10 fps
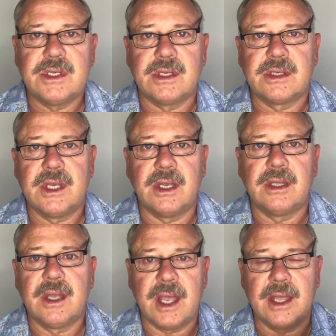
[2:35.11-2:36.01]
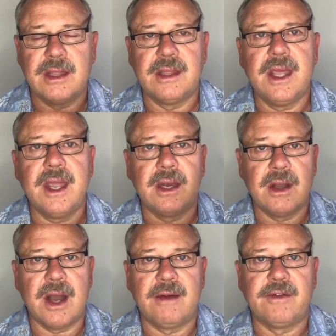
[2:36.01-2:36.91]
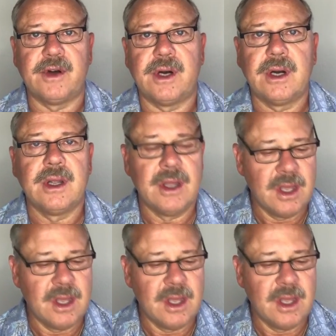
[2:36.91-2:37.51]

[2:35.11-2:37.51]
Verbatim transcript: succinct, and then offer